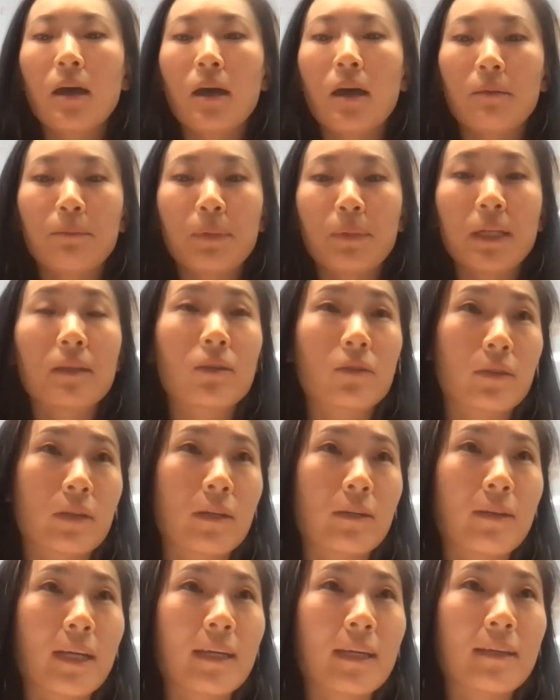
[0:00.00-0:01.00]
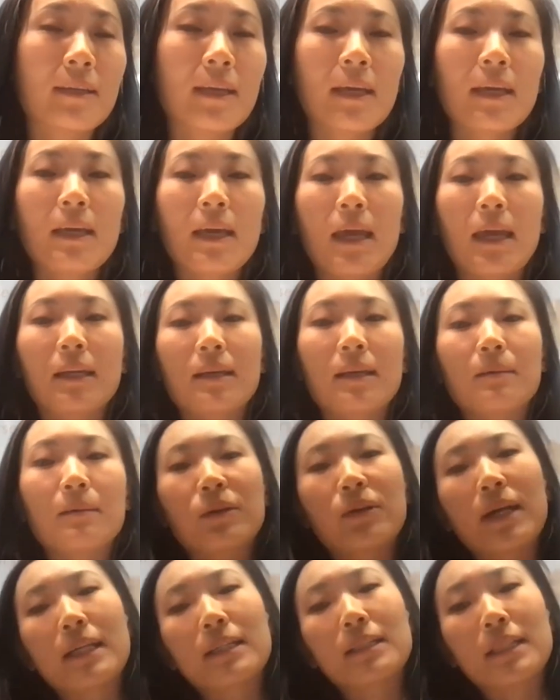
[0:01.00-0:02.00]
BigQuery,
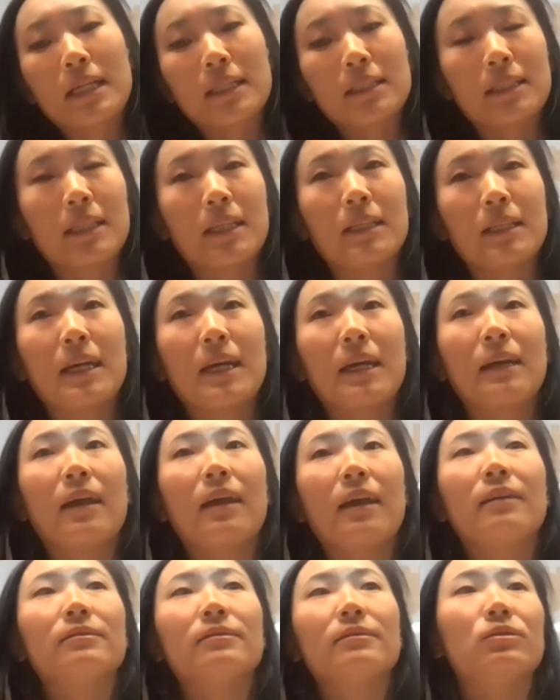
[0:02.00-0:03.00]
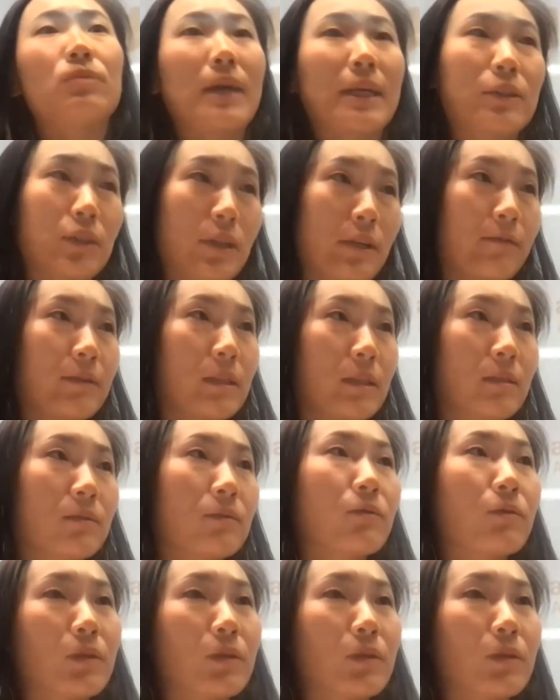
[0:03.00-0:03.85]
AWS, Asana, and Redshift.